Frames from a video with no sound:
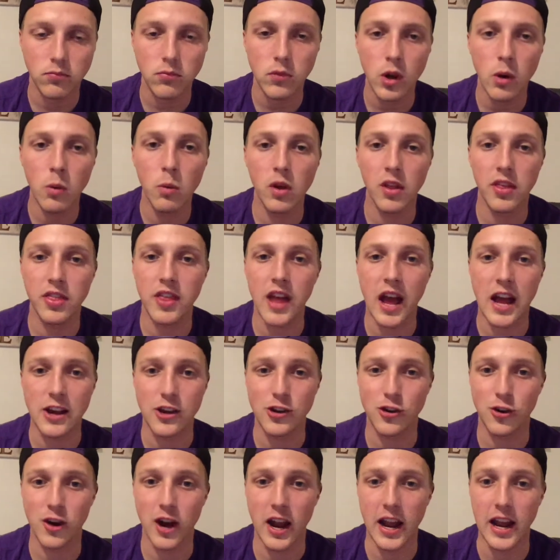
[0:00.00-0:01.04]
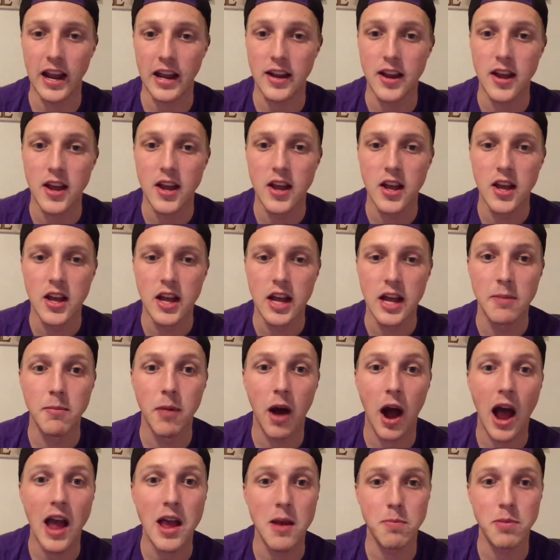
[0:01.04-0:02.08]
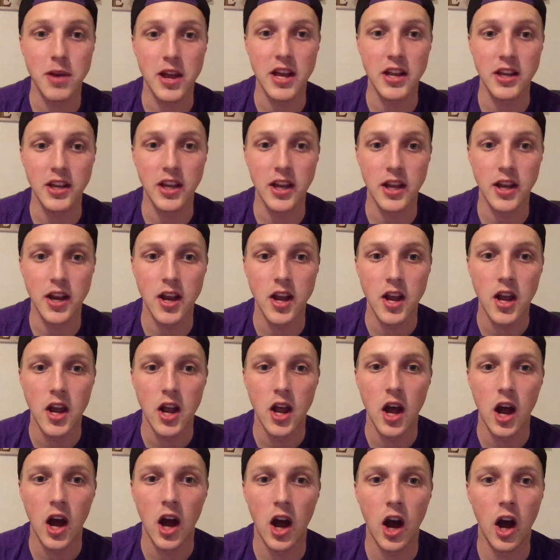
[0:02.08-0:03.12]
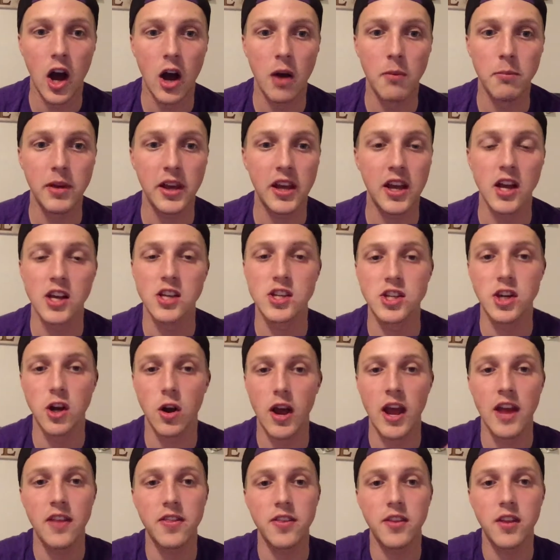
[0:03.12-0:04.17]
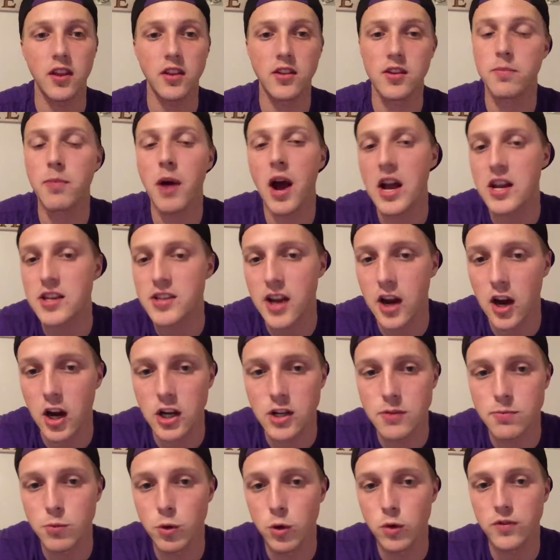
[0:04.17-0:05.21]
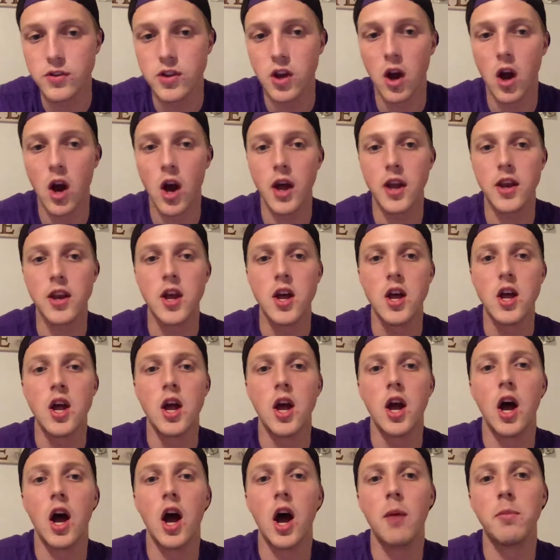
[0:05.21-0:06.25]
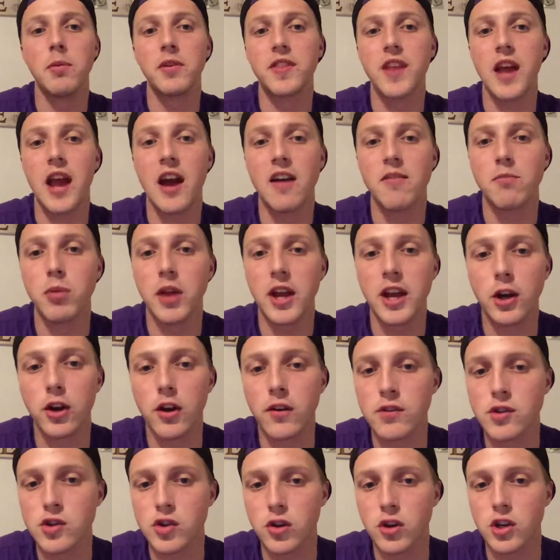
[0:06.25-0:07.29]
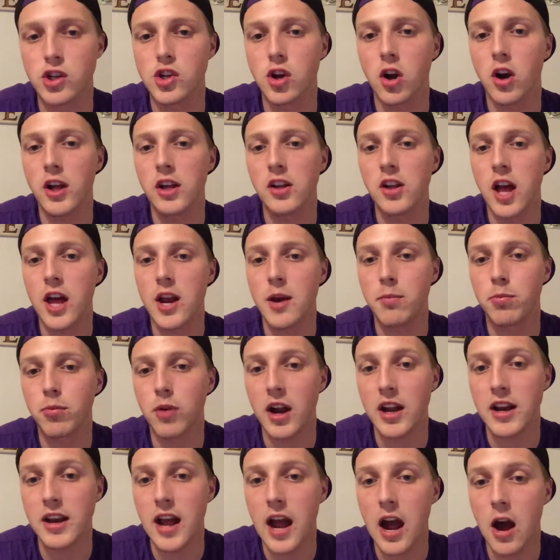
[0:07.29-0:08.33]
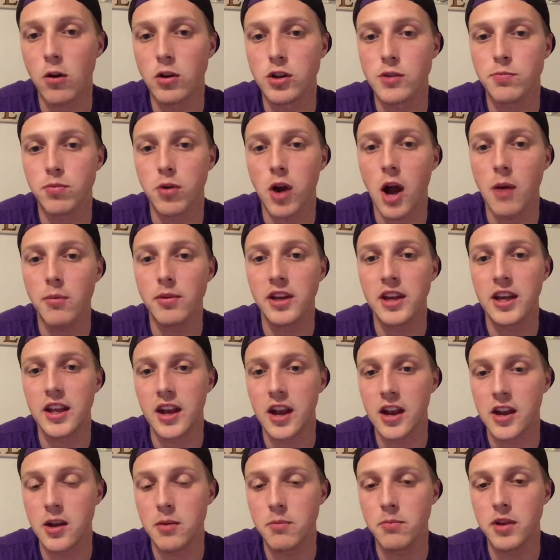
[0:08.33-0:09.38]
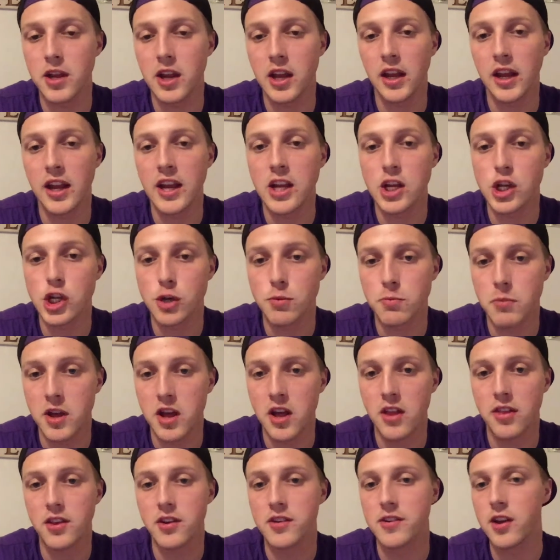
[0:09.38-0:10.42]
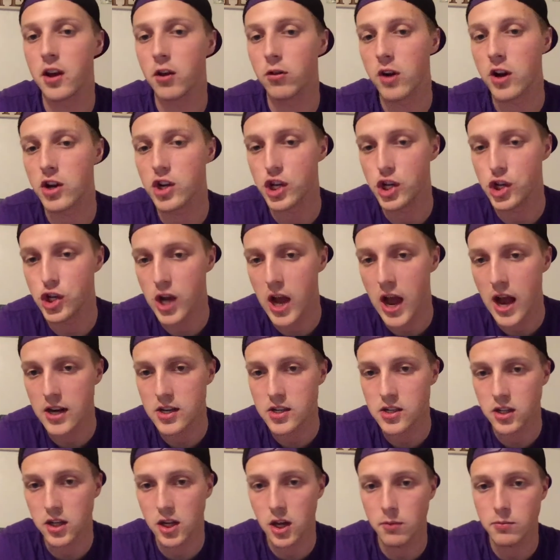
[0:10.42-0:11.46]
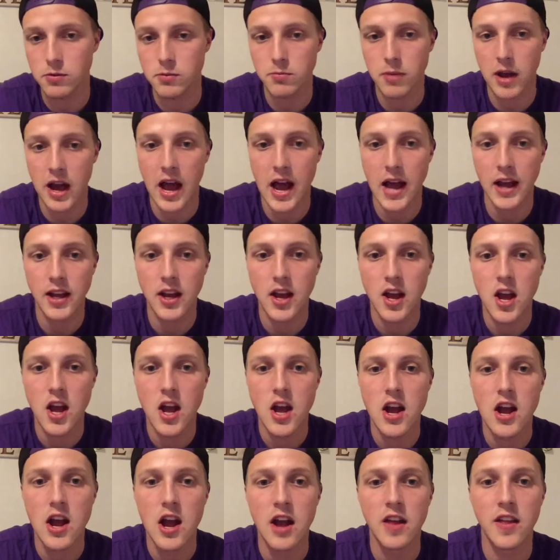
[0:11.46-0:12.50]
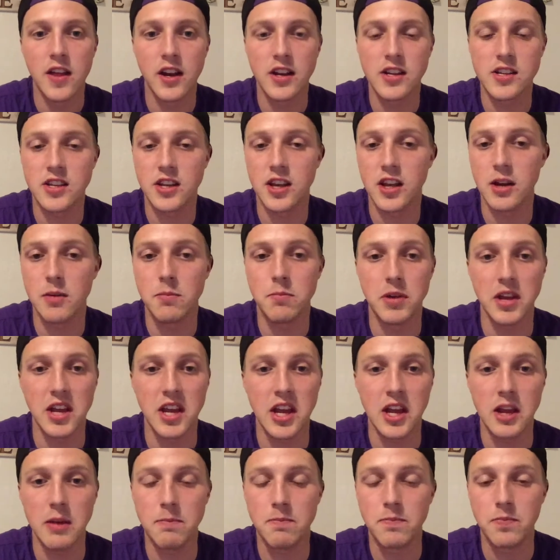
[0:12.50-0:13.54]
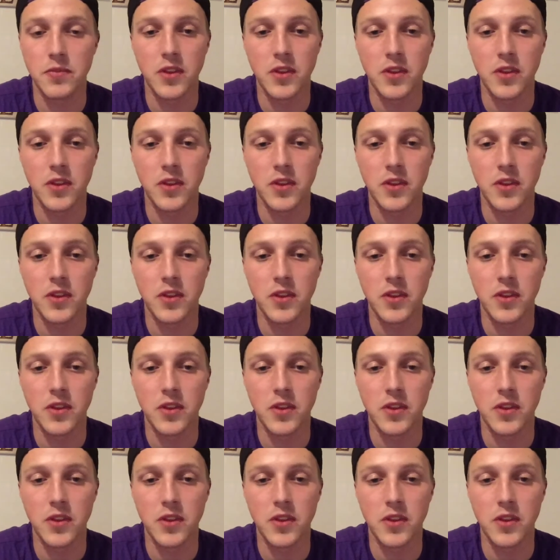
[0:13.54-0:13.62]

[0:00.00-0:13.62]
with that trade, in my opinion, because Tobias Harris moves on, but they have Blake Griffin, so their starting lineup right now is probably going to end up being Ish Smith until Reggie Jackson comes back, and then it's going to be,